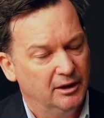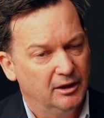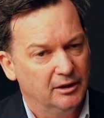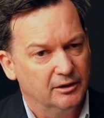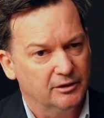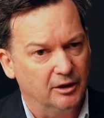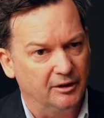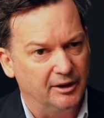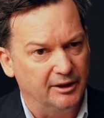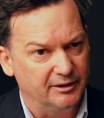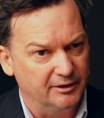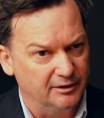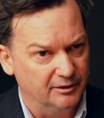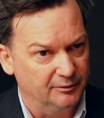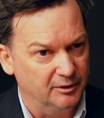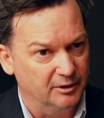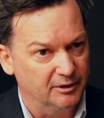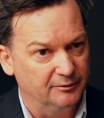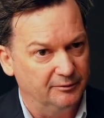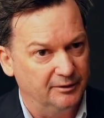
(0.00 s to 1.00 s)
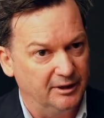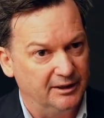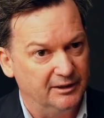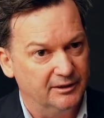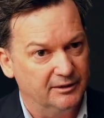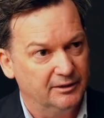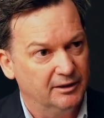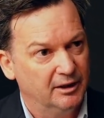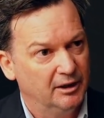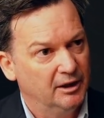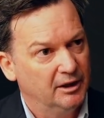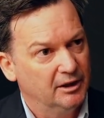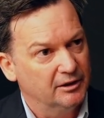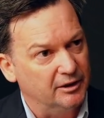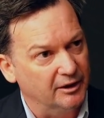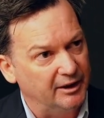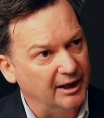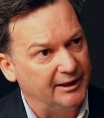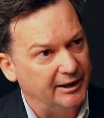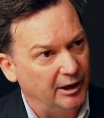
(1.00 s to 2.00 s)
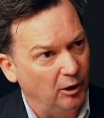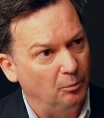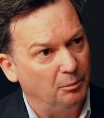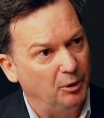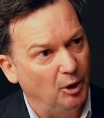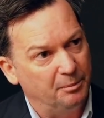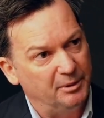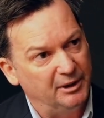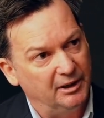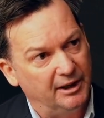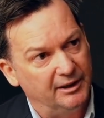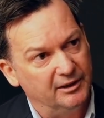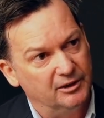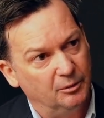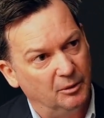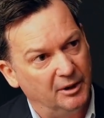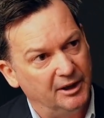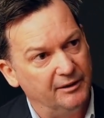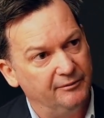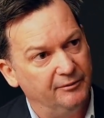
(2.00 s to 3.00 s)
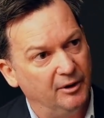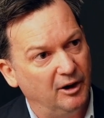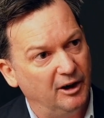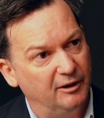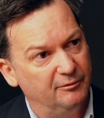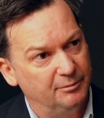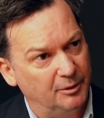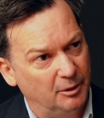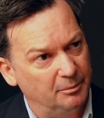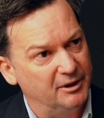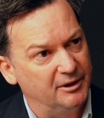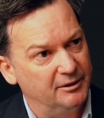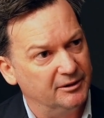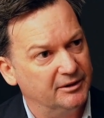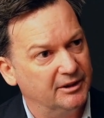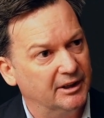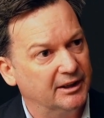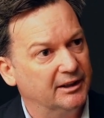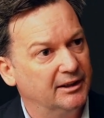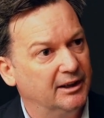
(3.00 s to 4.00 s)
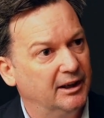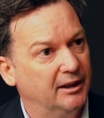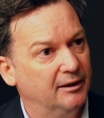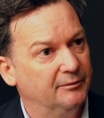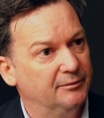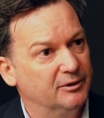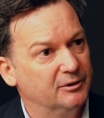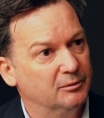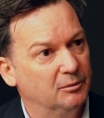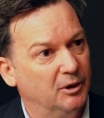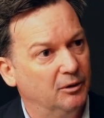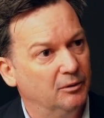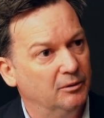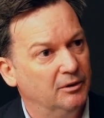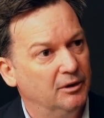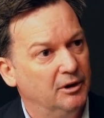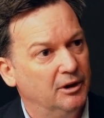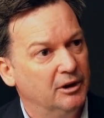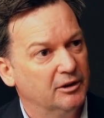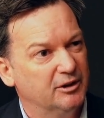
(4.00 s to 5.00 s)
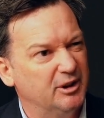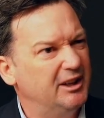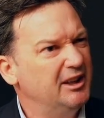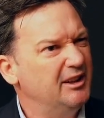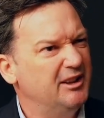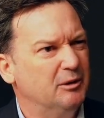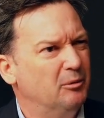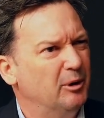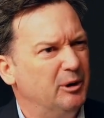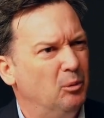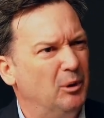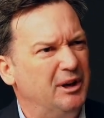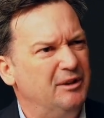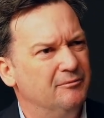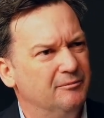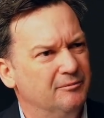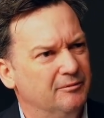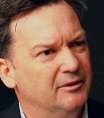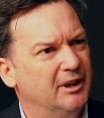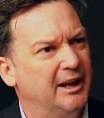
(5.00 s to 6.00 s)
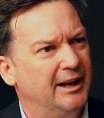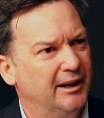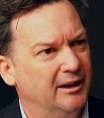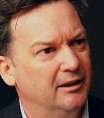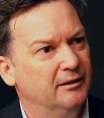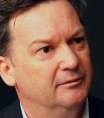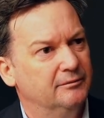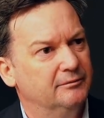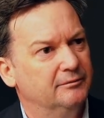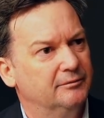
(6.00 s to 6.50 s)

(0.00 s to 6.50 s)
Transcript: So this is for defence. So they help populate 25, probably the second half as well. So anything we win now,